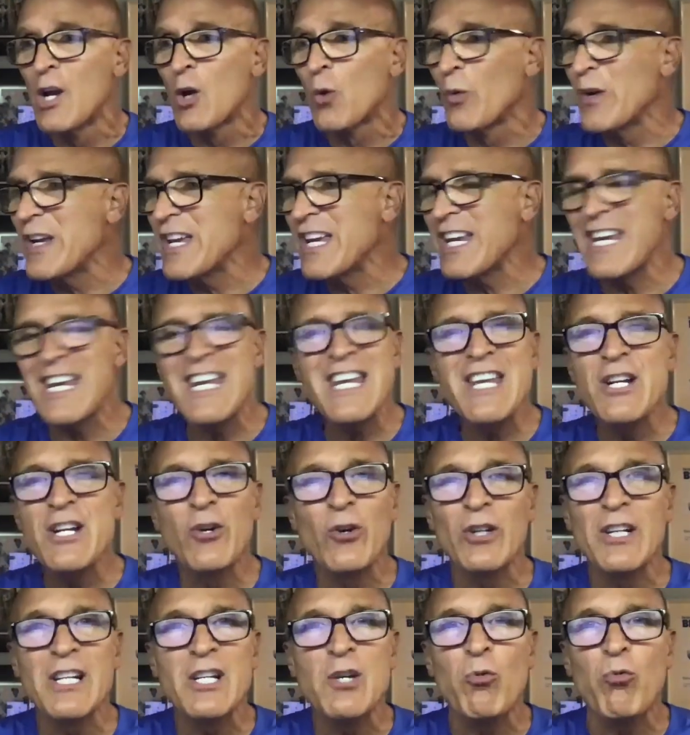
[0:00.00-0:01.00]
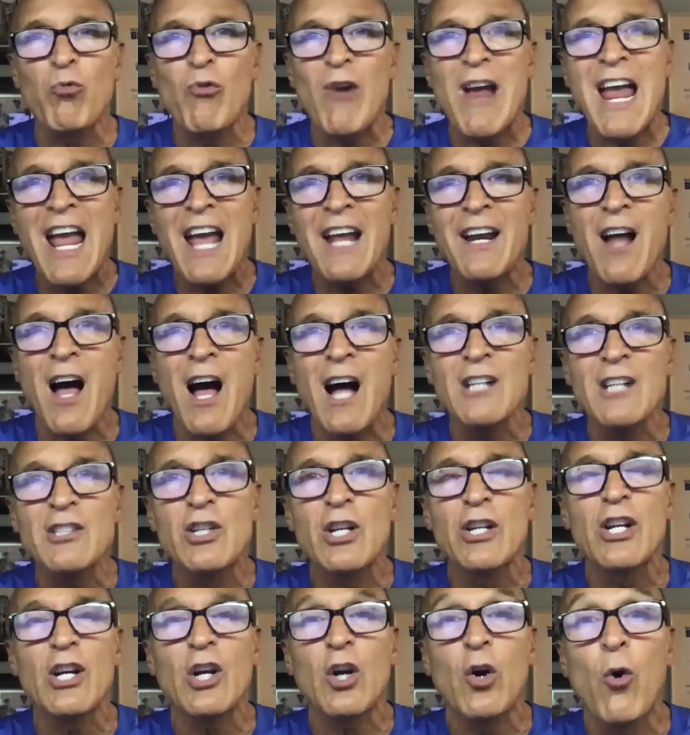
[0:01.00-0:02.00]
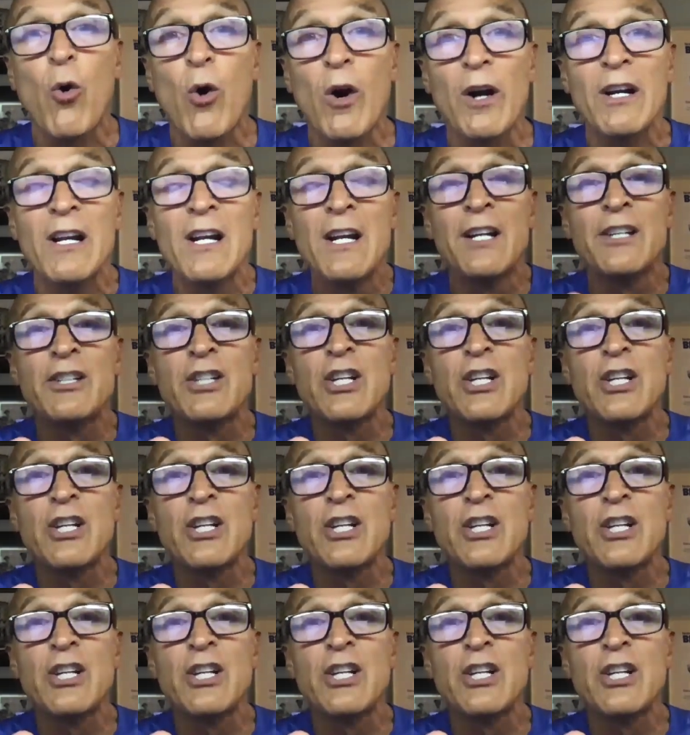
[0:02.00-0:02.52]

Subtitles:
we eagerly ran onto the court